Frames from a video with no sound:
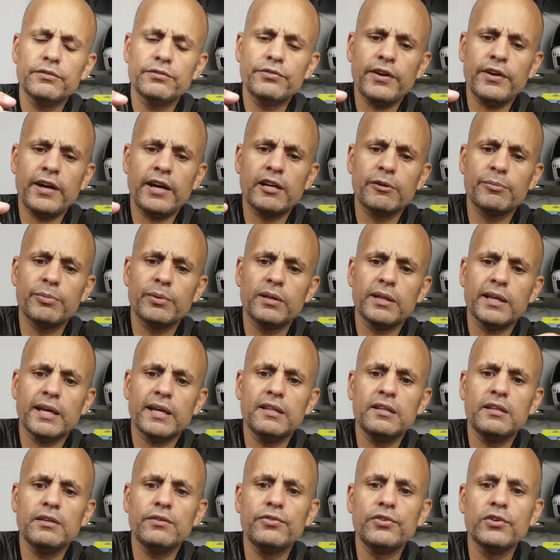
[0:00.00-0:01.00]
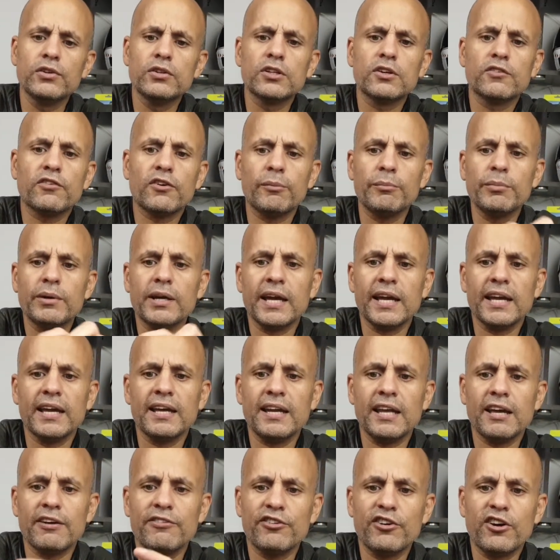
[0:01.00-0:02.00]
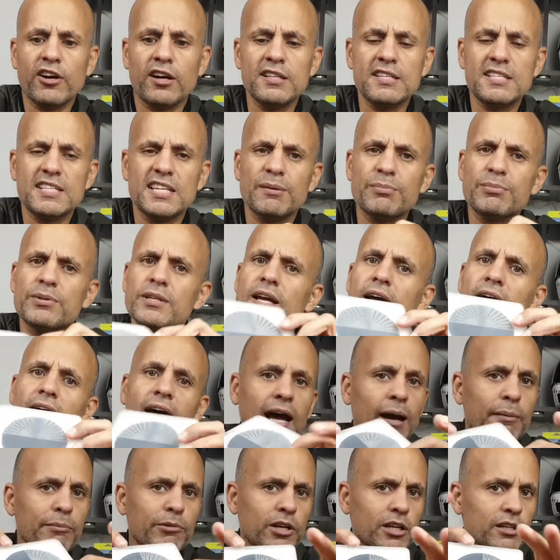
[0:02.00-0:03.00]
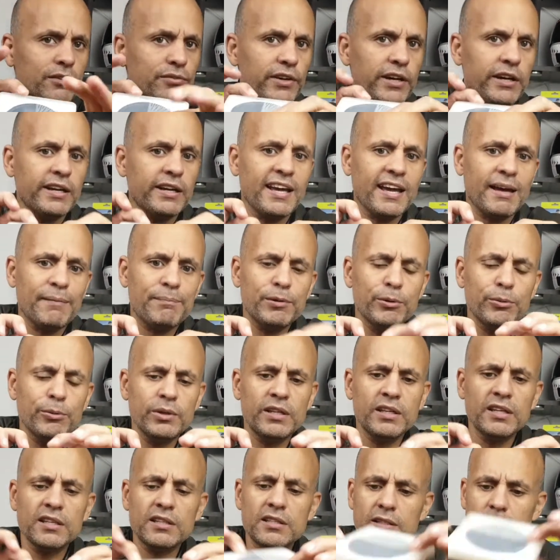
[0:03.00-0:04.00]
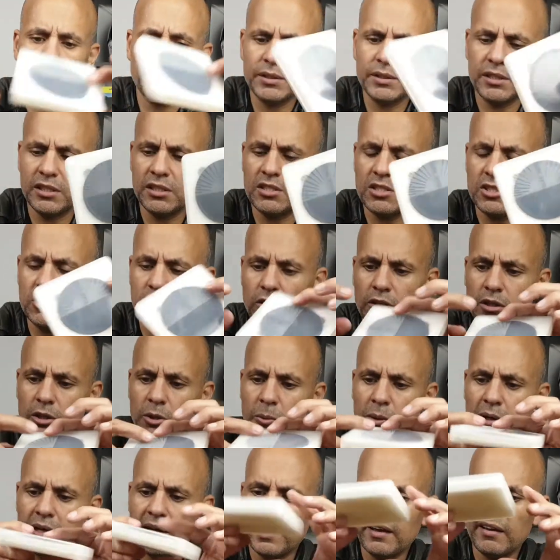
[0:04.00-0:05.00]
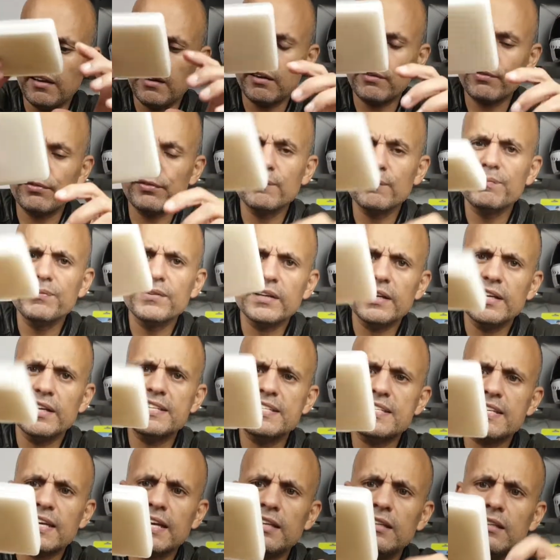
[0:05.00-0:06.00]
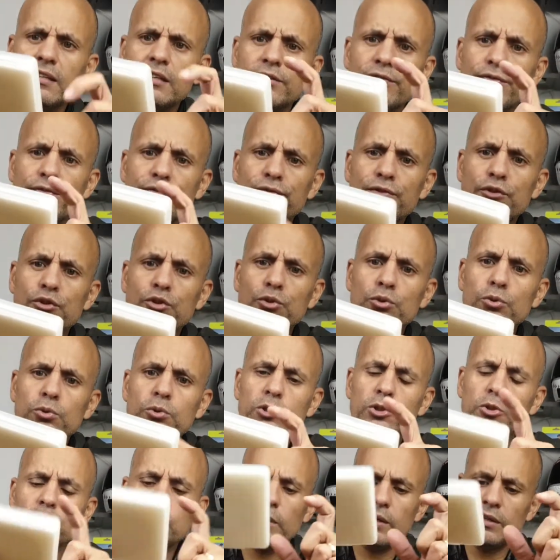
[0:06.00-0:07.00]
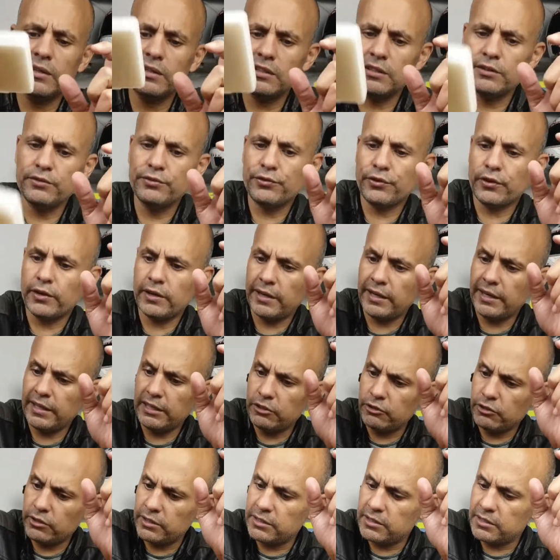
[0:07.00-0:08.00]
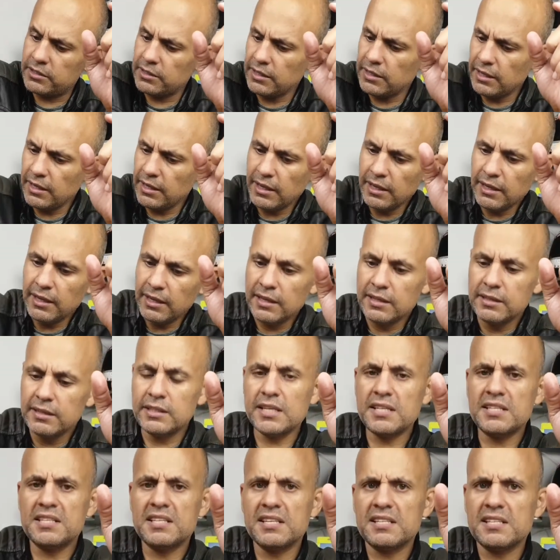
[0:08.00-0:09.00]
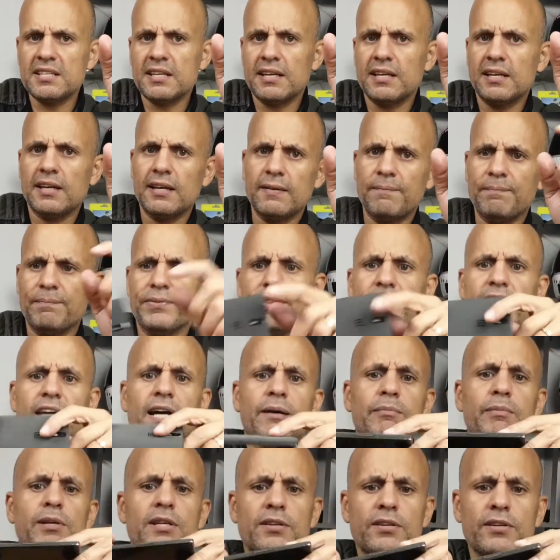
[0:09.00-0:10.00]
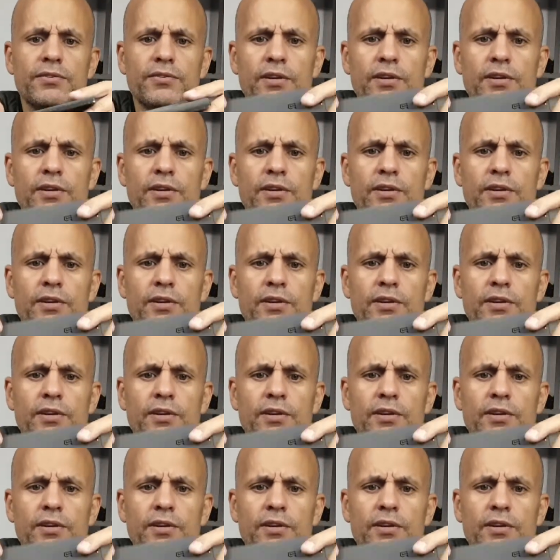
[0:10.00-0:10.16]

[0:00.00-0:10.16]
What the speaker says: variable ND filter from KNF Concept. I'm not very happy with it, but it's the only one I have. It's ND2 to ND400. This is a dummy